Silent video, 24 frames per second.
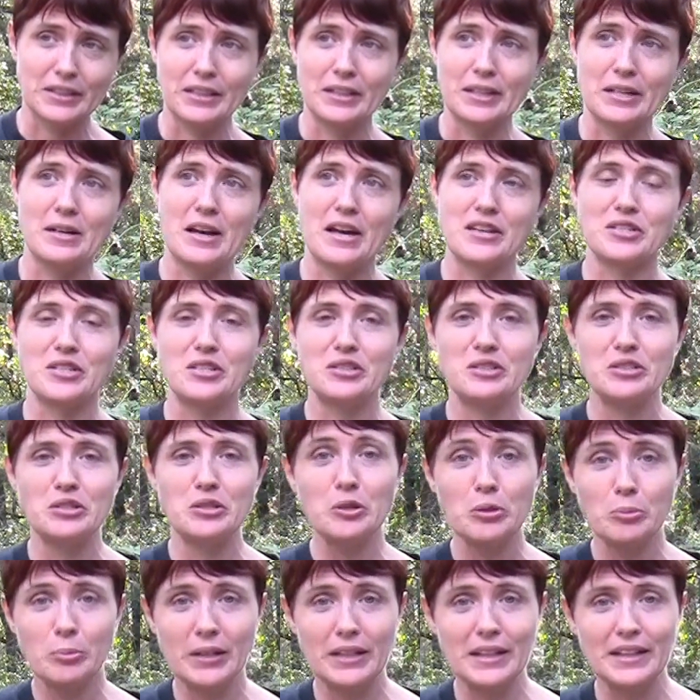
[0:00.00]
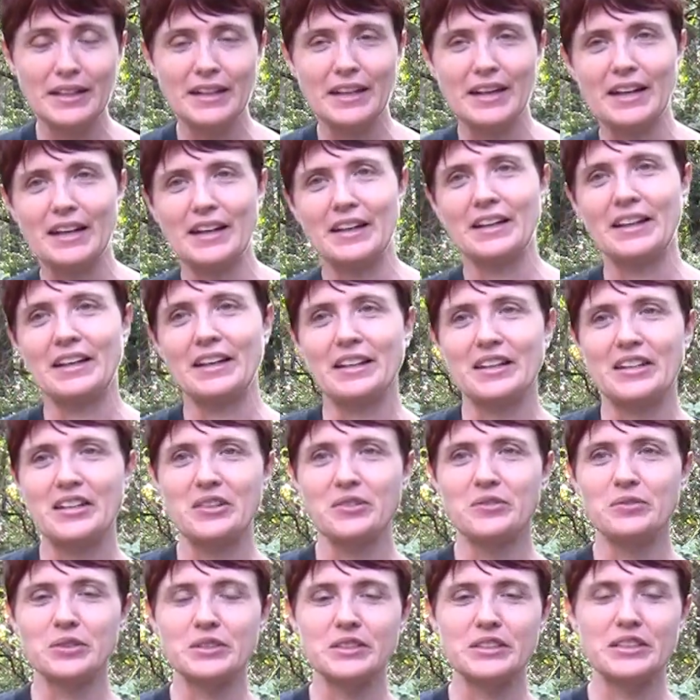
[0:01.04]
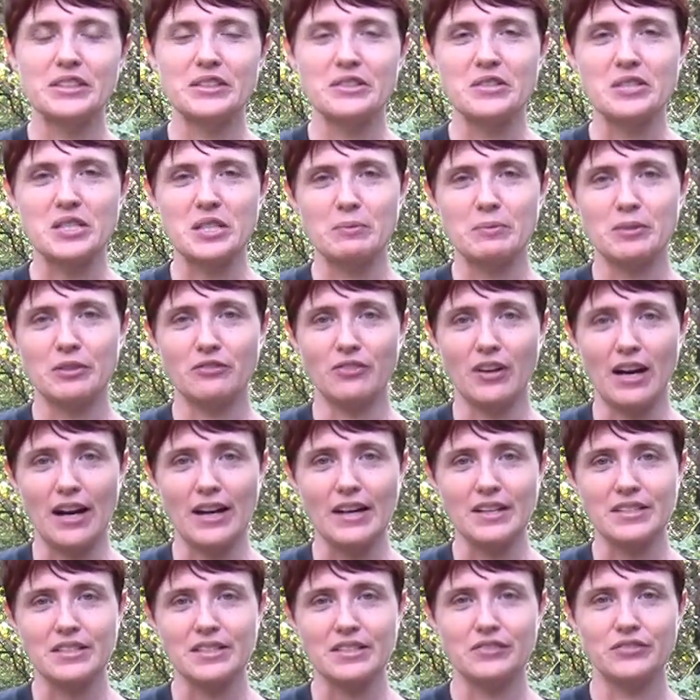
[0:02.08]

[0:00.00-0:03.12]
As a newbie, I could really use some advice.